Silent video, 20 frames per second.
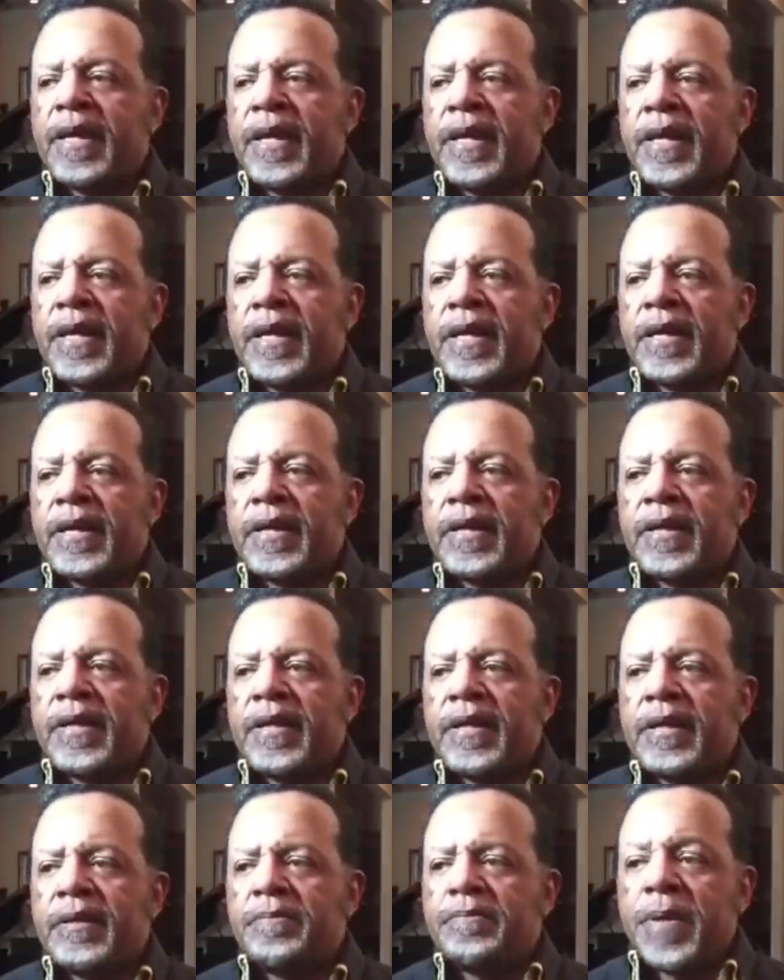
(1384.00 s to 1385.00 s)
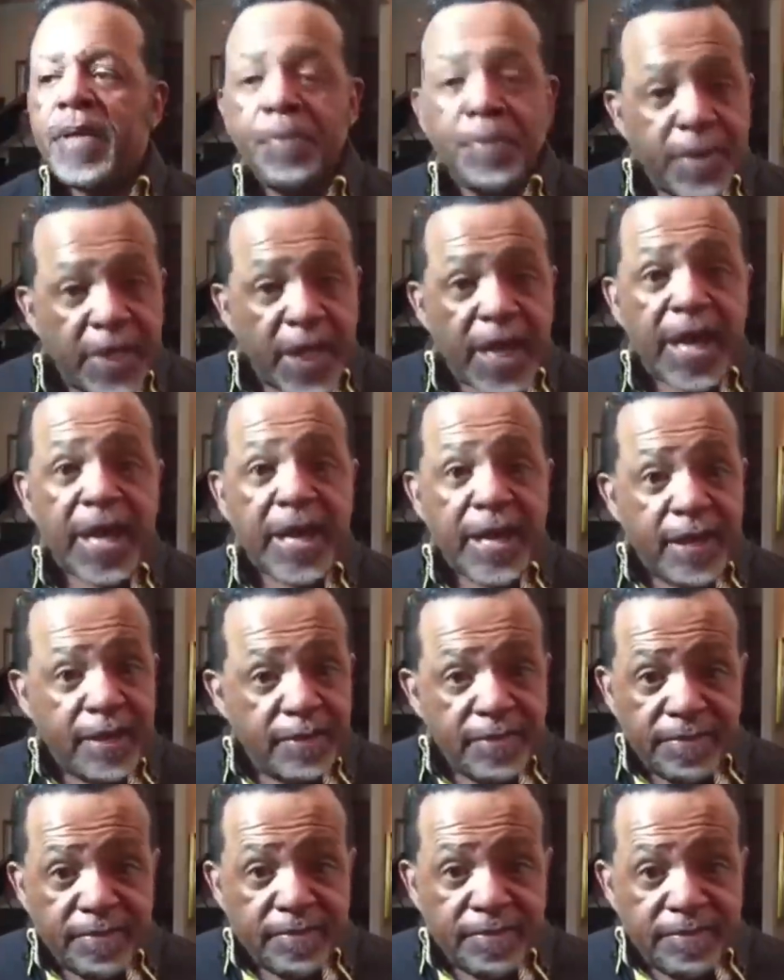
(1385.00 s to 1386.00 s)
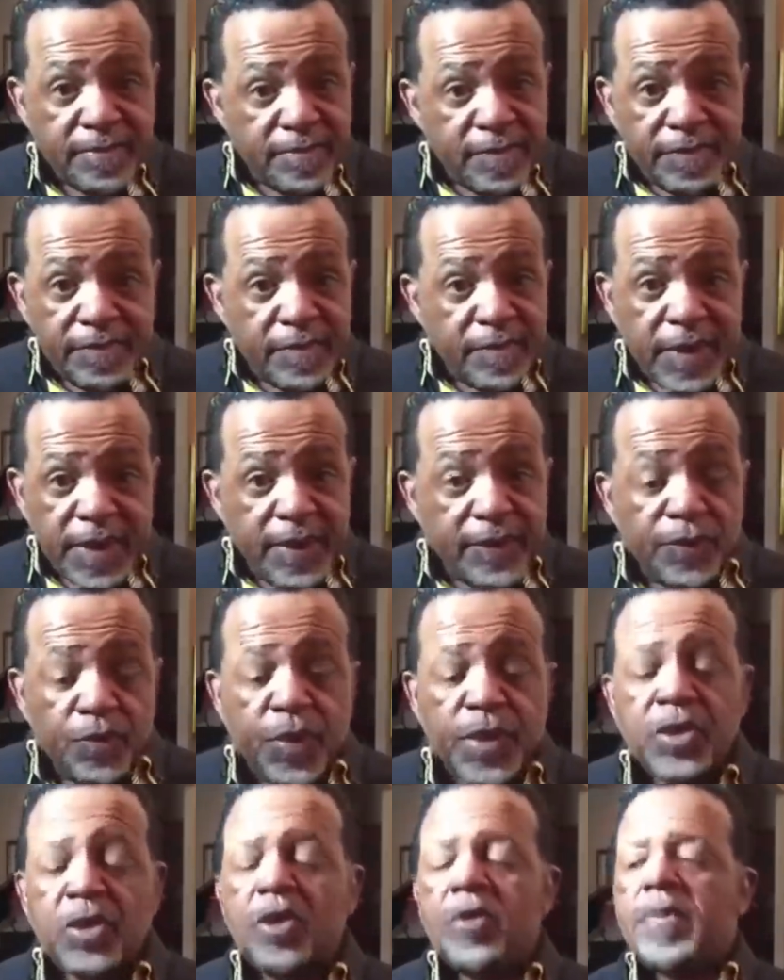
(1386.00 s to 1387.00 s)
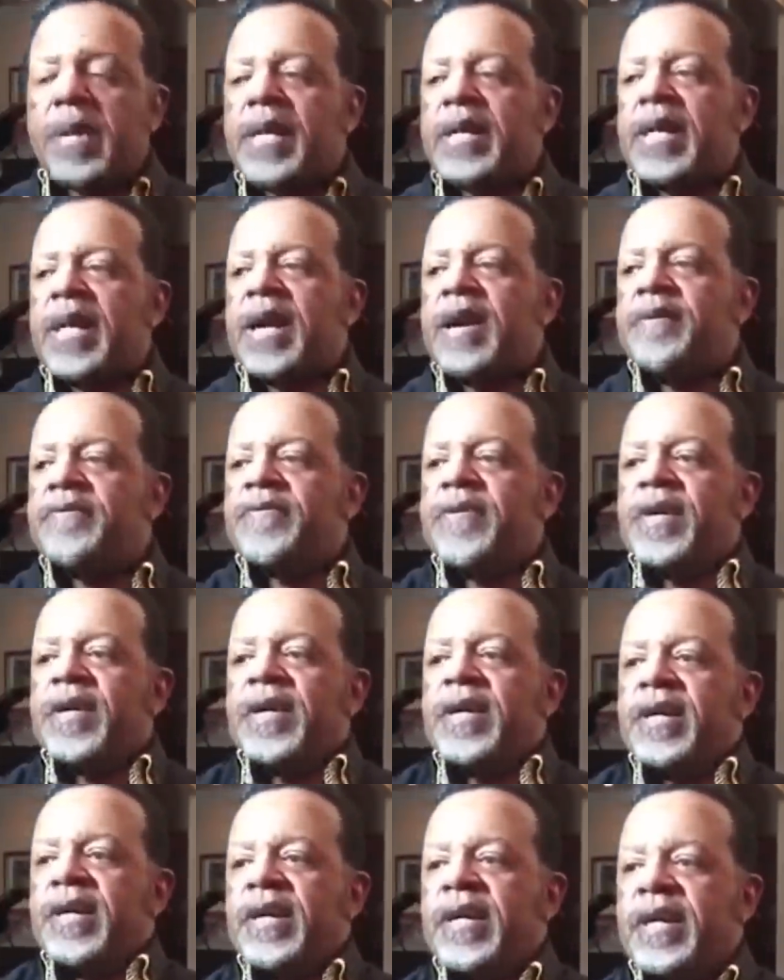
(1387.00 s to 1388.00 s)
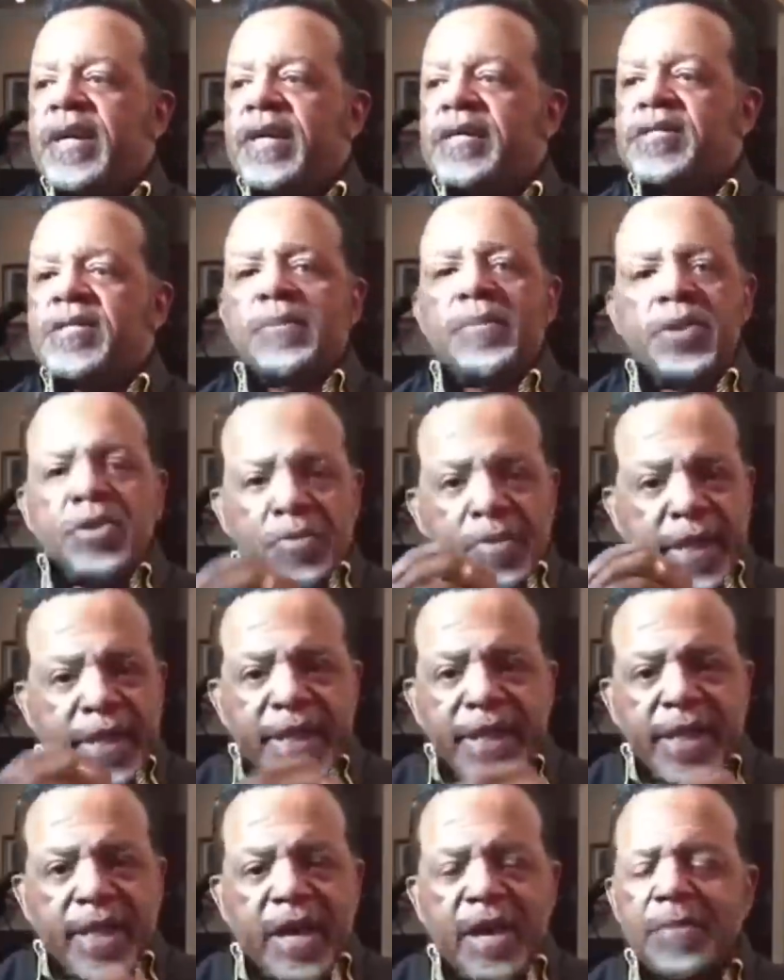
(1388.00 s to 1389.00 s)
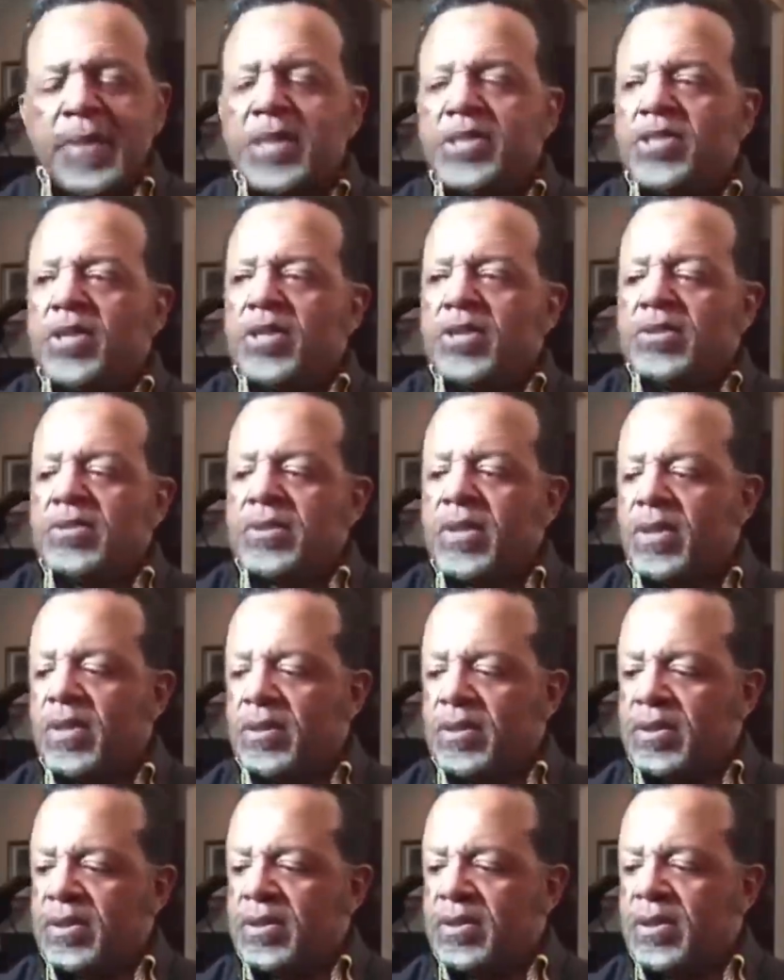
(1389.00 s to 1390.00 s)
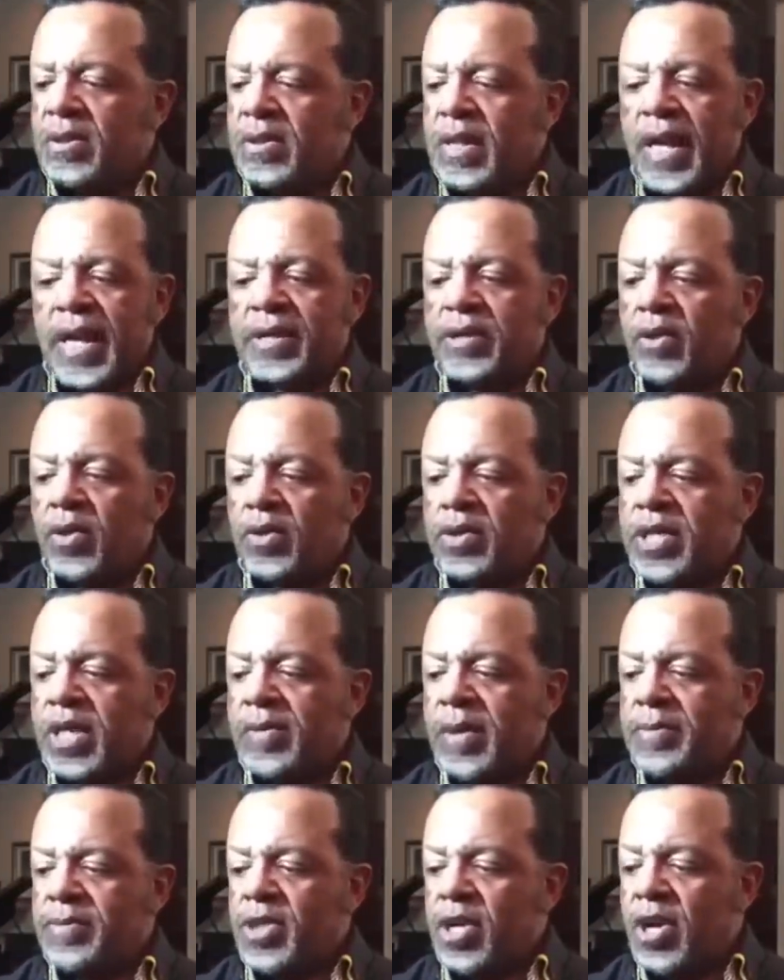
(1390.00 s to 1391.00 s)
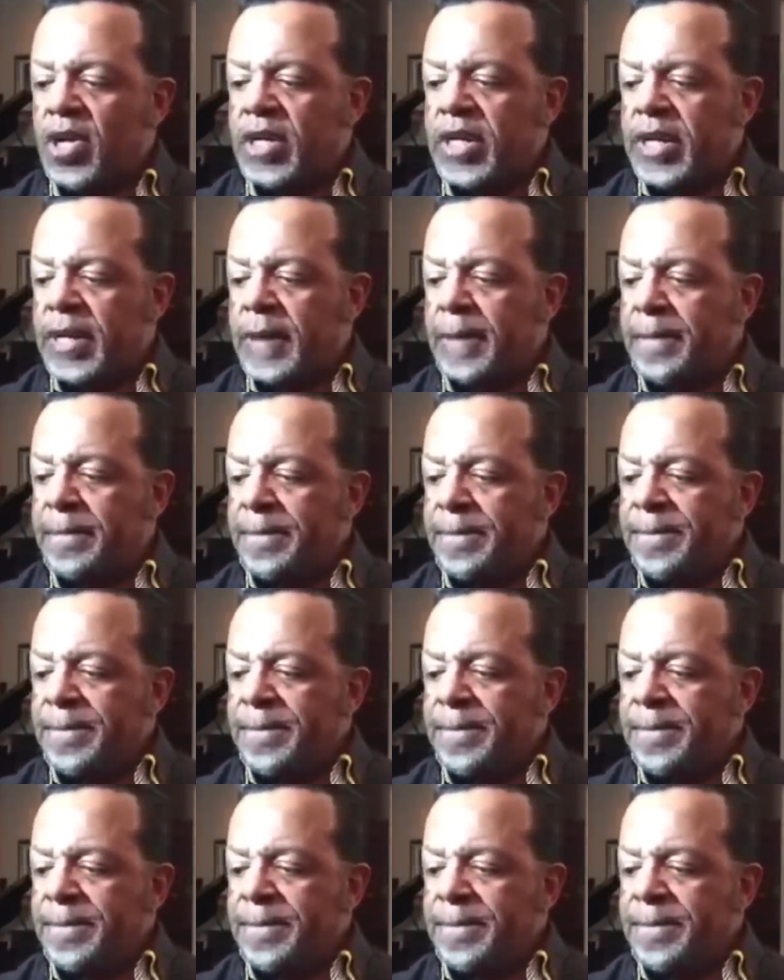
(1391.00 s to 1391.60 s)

uh, people that I lived with all my life, and some of you are making comments on, on the line the whole time I'm talking.